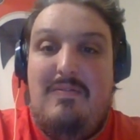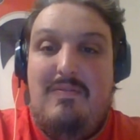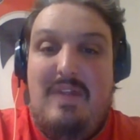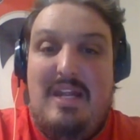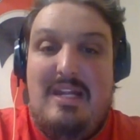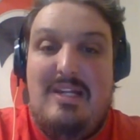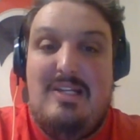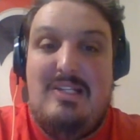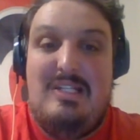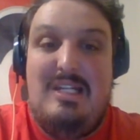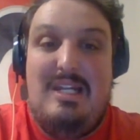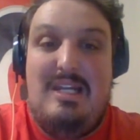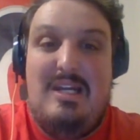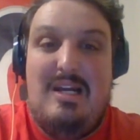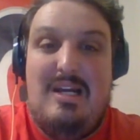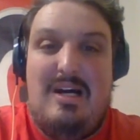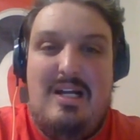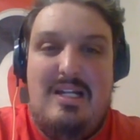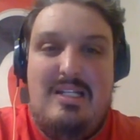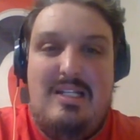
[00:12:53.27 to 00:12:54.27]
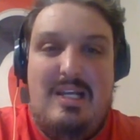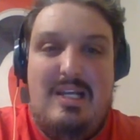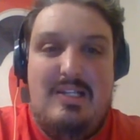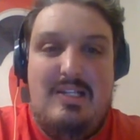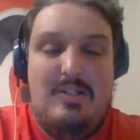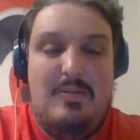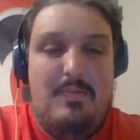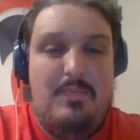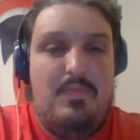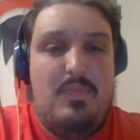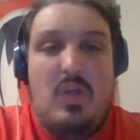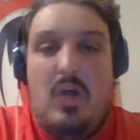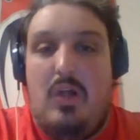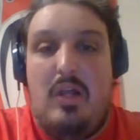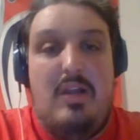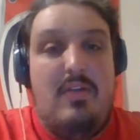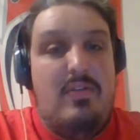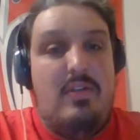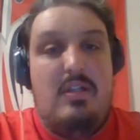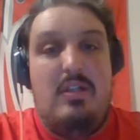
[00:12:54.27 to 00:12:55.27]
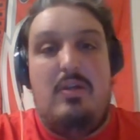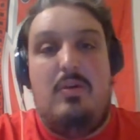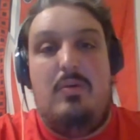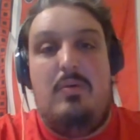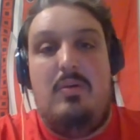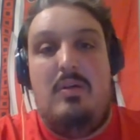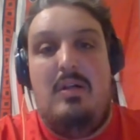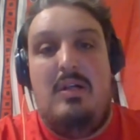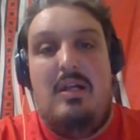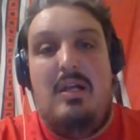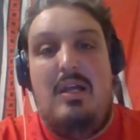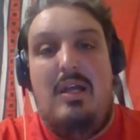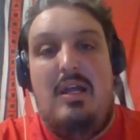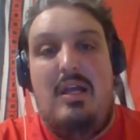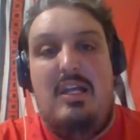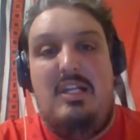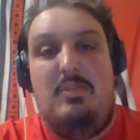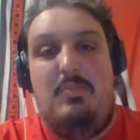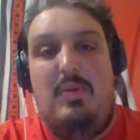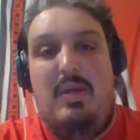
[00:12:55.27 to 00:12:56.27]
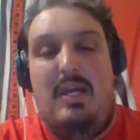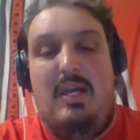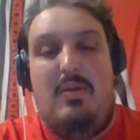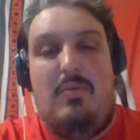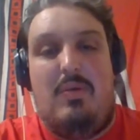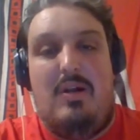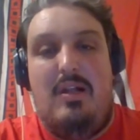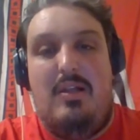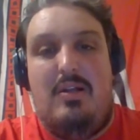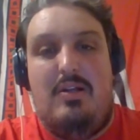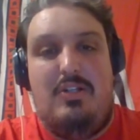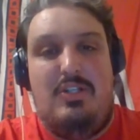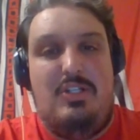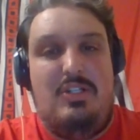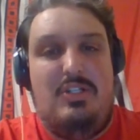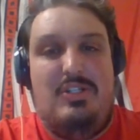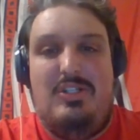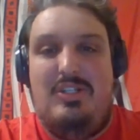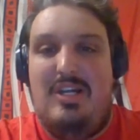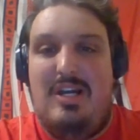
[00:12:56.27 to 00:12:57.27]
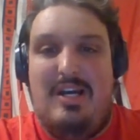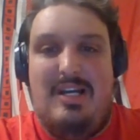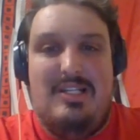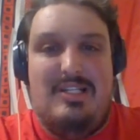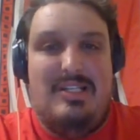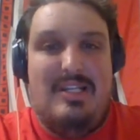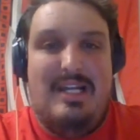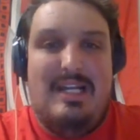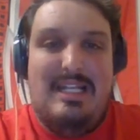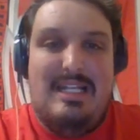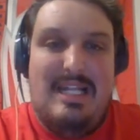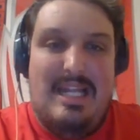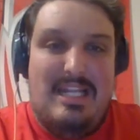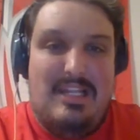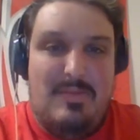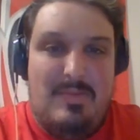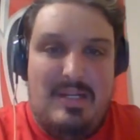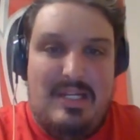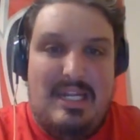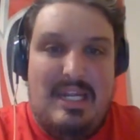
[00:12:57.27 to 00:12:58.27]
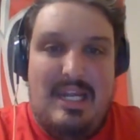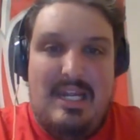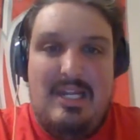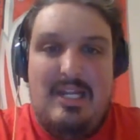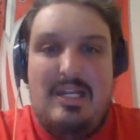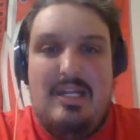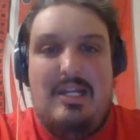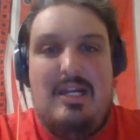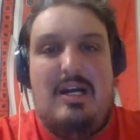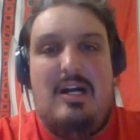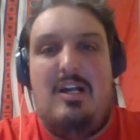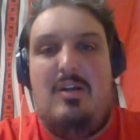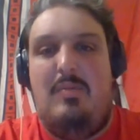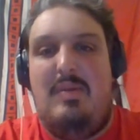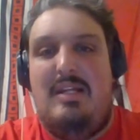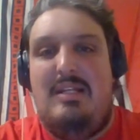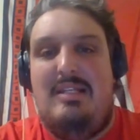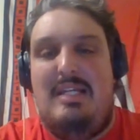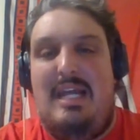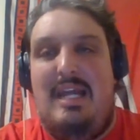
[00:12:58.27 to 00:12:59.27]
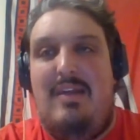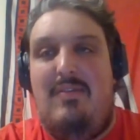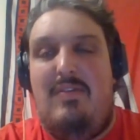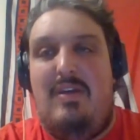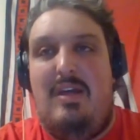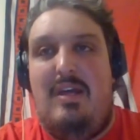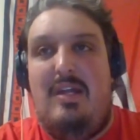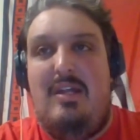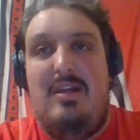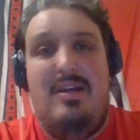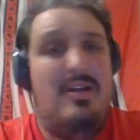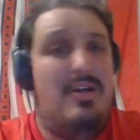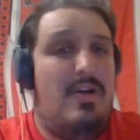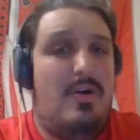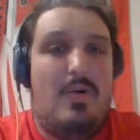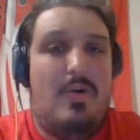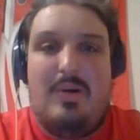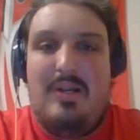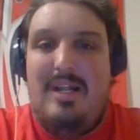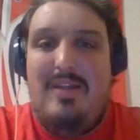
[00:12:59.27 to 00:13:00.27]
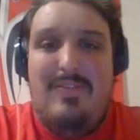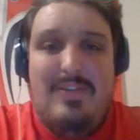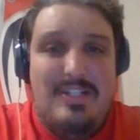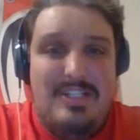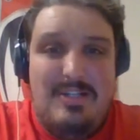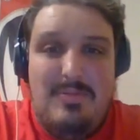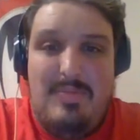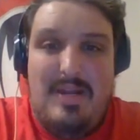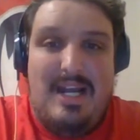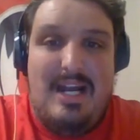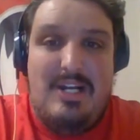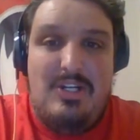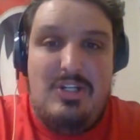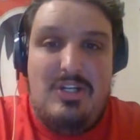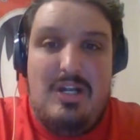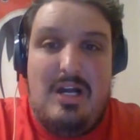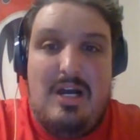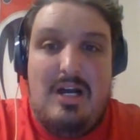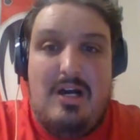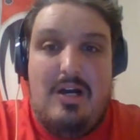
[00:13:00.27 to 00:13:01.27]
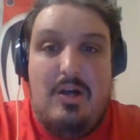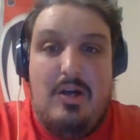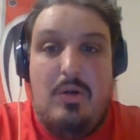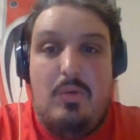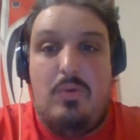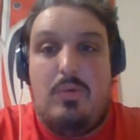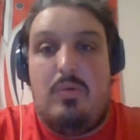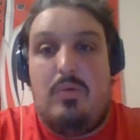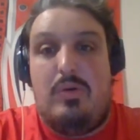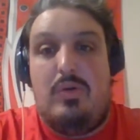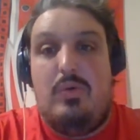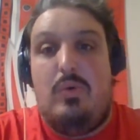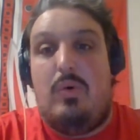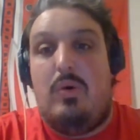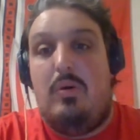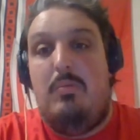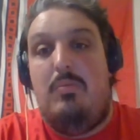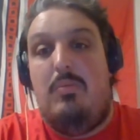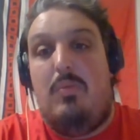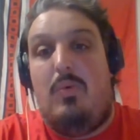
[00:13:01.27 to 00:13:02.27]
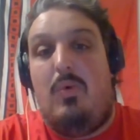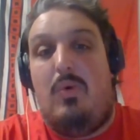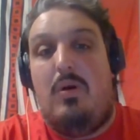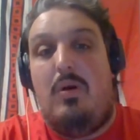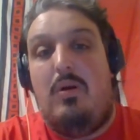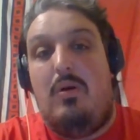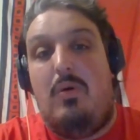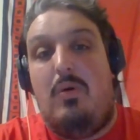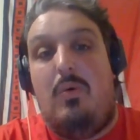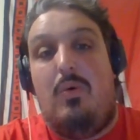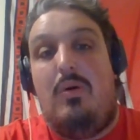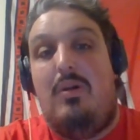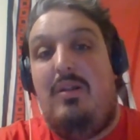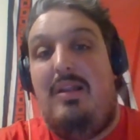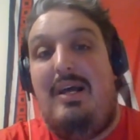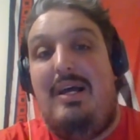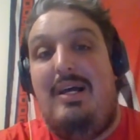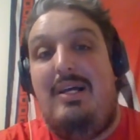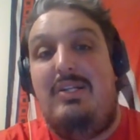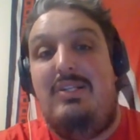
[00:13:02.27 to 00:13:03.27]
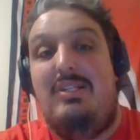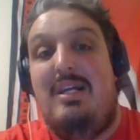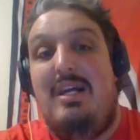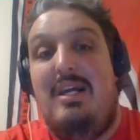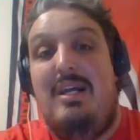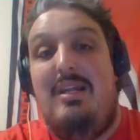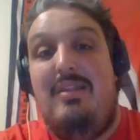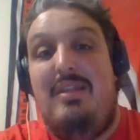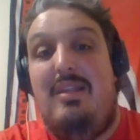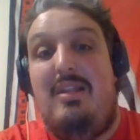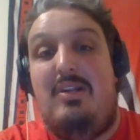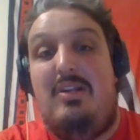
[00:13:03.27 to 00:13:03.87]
fantasy contests. All you have to do is pick rather studs like Nathan McKinnon, Connor McDavid, or even Sebastian Aho will record more or less than